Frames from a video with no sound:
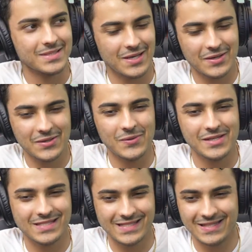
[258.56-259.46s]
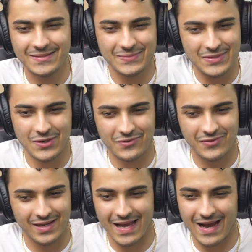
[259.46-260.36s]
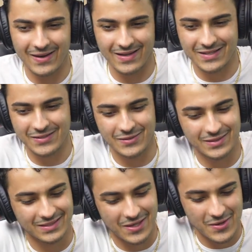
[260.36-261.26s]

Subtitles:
telling you, when you see him, you'll freak out and you'll go